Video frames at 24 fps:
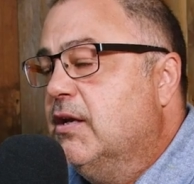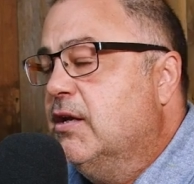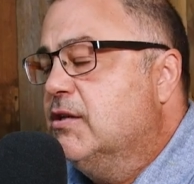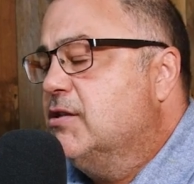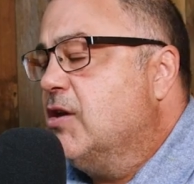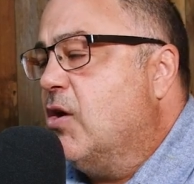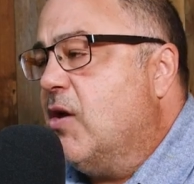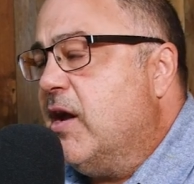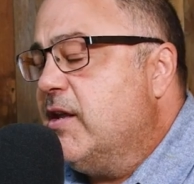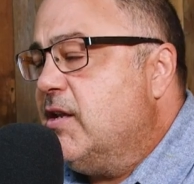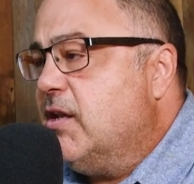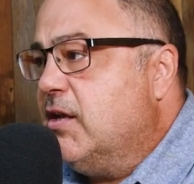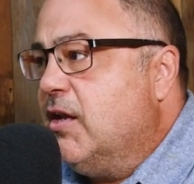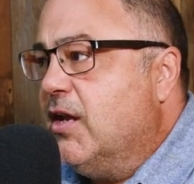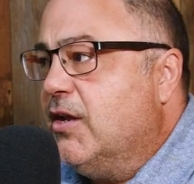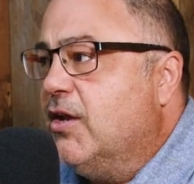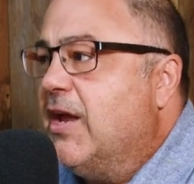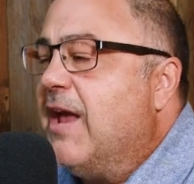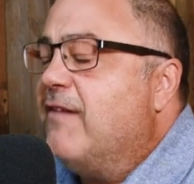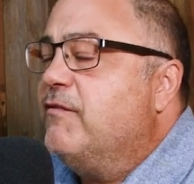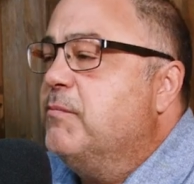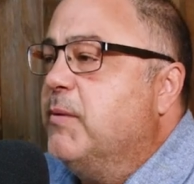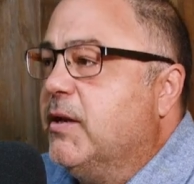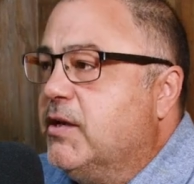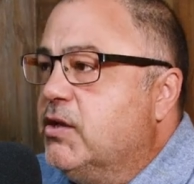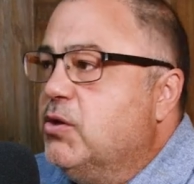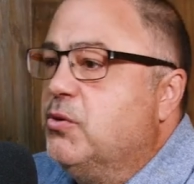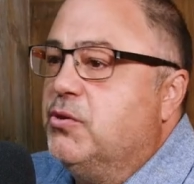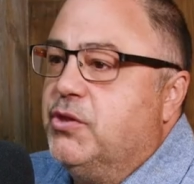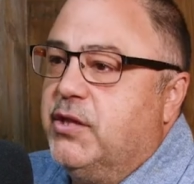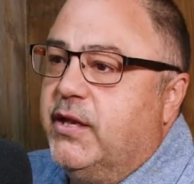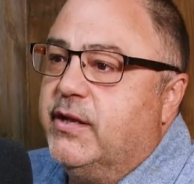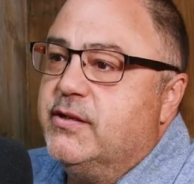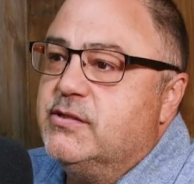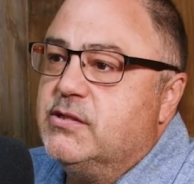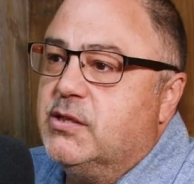So I, you have to make new
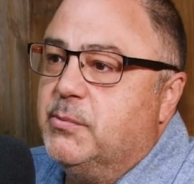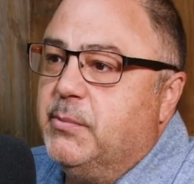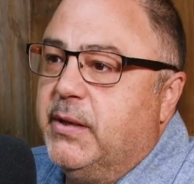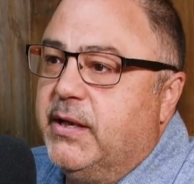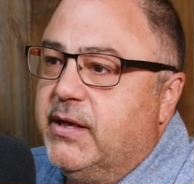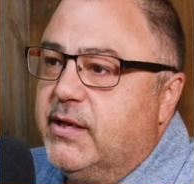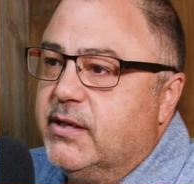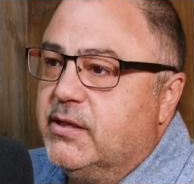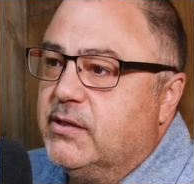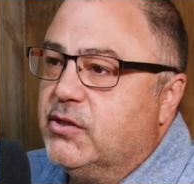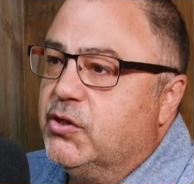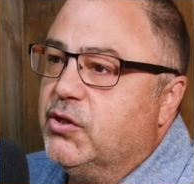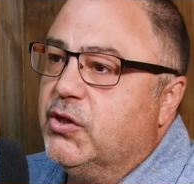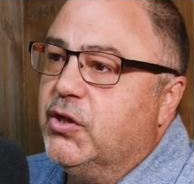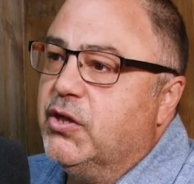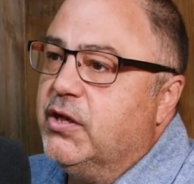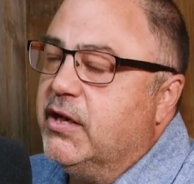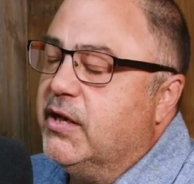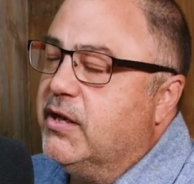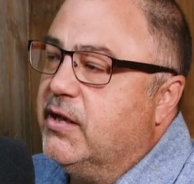things to make it good,